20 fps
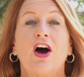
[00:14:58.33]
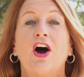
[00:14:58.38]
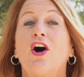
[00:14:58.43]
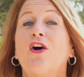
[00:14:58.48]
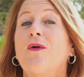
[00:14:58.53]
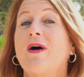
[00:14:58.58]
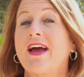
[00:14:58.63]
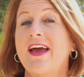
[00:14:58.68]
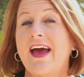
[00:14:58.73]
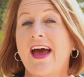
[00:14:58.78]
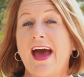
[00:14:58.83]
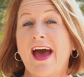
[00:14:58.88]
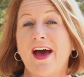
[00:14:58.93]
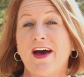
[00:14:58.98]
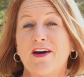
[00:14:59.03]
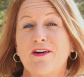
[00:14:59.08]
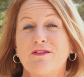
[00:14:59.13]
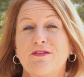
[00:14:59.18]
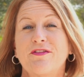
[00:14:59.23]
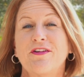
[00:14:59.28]
Oh, I
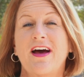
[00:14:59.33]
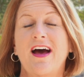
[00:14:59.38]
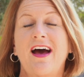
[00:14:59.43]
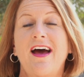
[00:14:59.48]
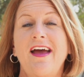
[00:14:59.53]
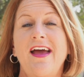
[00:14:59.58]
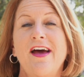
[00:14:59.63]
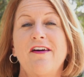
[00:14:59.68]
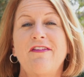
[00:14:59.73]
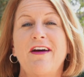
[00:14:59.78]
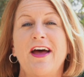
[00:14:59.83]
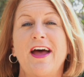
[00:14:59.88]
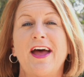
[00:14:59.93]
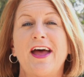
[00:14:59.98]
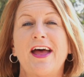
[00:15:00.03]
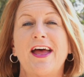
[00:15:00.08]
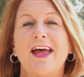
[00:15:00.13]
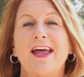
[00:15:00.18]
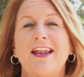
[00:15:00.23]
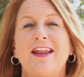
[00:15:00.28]
have. I have
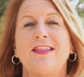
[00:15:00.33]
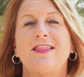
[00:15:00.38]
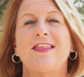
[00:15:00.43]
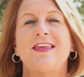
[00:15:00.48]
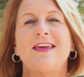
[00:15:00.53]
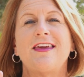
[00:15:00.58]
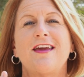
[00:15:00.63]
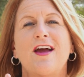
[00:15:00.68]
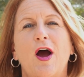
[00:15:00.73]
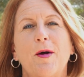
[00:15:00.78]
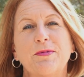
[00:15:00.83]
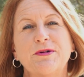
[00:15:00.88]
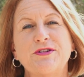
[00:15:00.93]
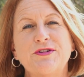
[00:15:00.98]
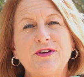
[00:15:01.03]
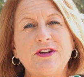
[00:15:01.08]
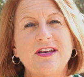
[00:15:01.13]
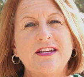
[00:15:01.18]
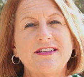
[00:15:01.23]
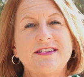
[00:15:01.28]
had the
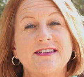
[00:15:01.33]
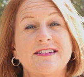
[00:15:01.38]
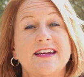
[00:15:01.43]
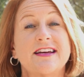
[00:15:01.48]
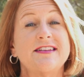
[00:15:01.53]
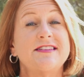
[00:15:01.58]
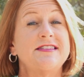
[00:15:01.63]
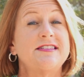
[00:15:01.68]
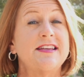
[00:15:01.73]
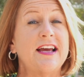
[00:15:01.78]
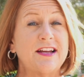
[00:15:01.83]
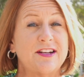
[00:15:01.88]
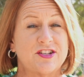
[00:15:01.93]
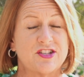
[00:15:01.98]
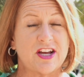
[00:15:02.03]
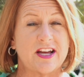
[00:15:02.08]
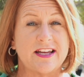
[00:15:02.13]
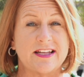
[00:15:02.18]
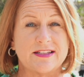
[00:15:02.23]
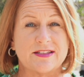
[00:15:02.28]
opportunity to dissect
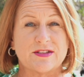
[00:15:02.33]
giant